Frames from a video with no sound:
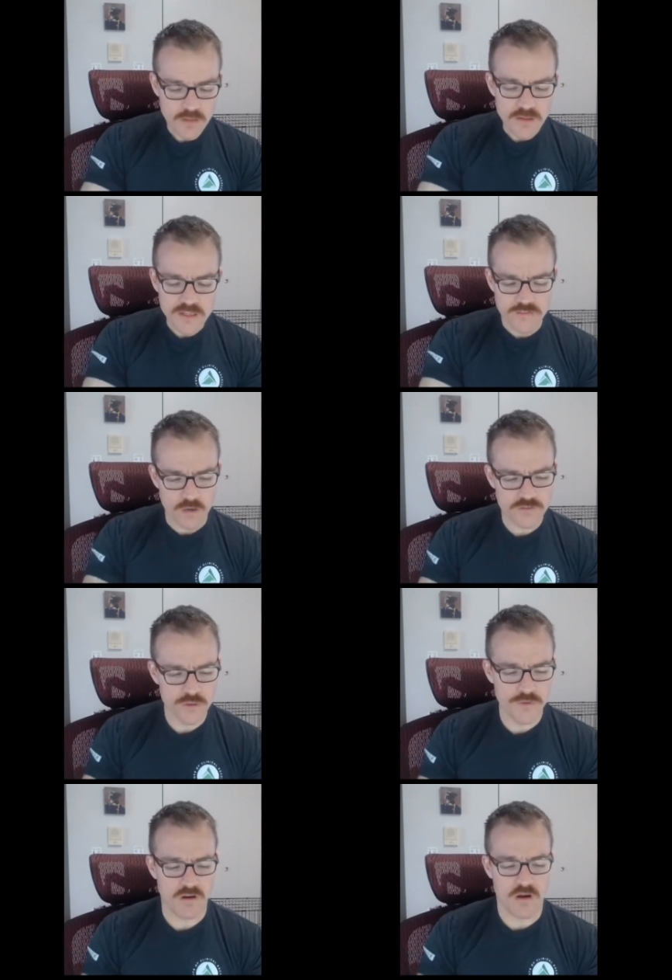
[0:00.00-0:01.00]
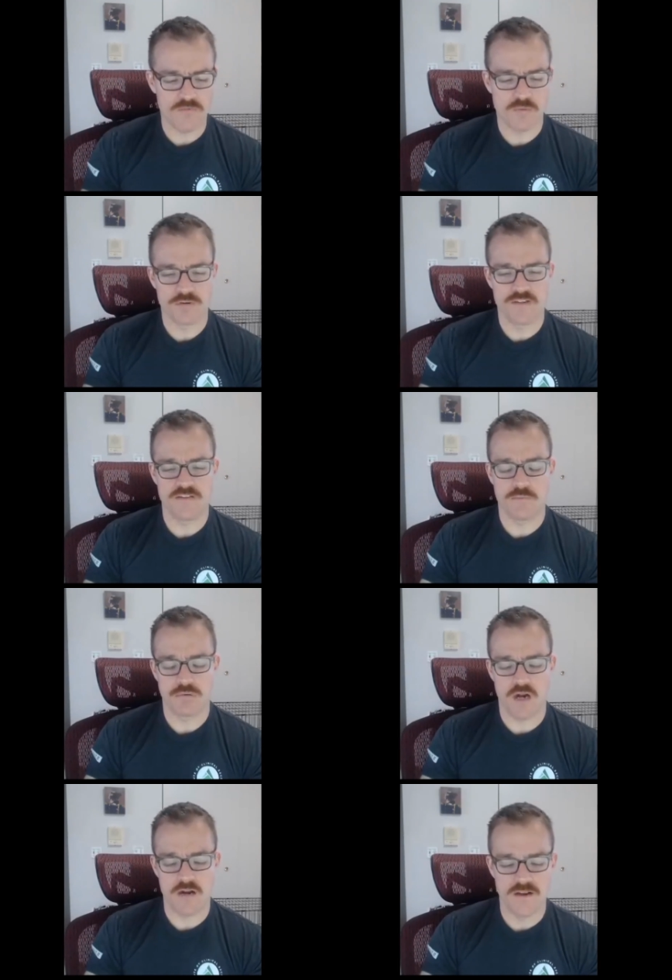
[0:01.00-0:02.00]
It's also going to offer predicted
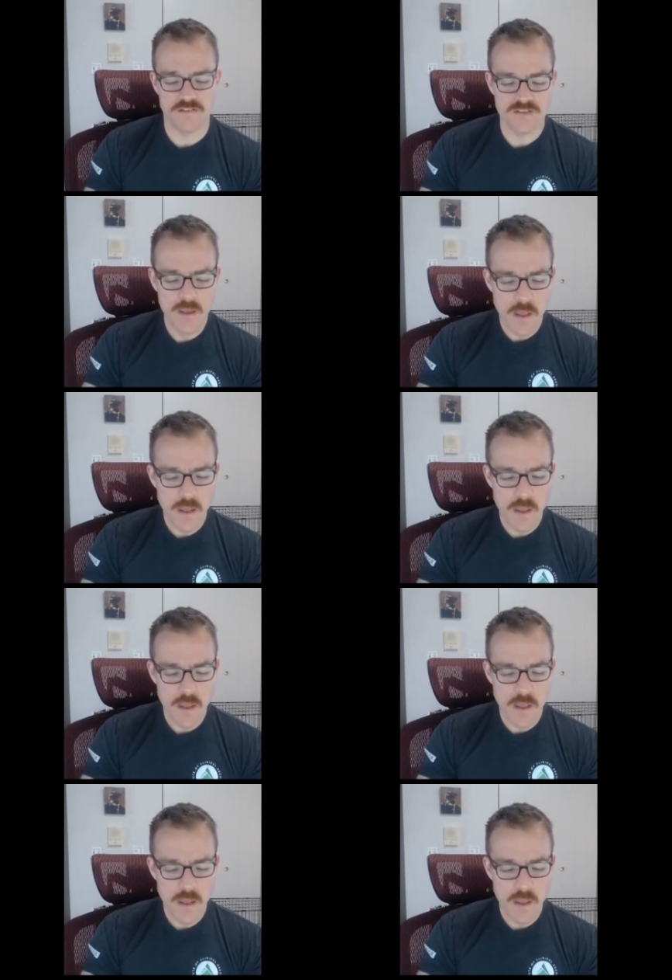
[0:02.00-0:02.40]
progress